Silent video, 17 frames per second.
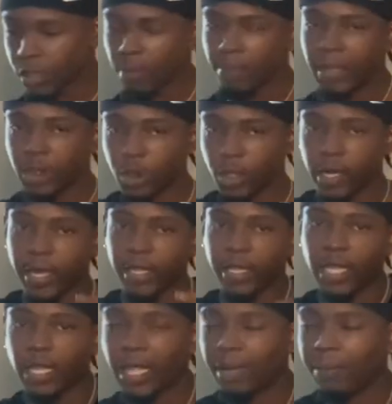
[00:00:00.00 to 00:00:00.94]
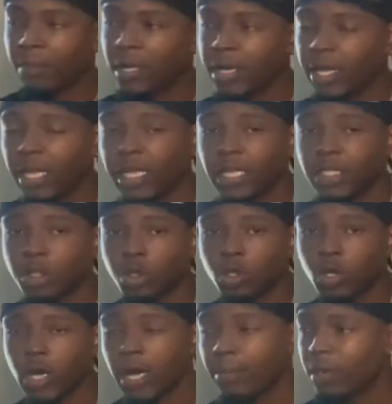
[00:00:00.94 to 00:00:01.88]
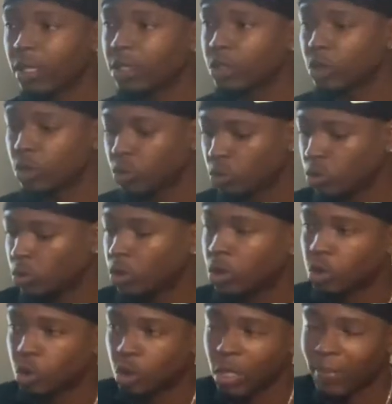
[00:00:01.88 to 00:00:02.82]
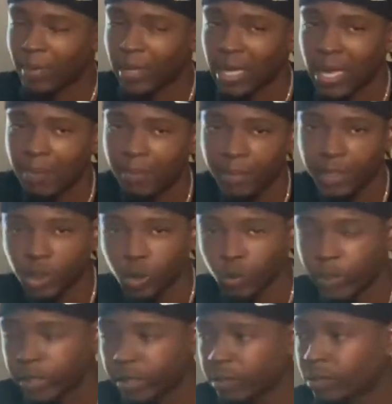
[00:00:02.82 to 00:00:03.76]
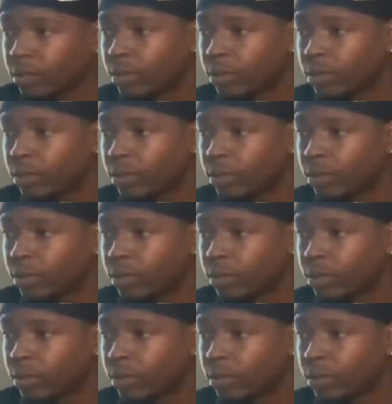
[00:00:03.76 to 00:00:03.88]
Make sure y'all hit that like button, hit that subscribe button too. Drop a comment as well.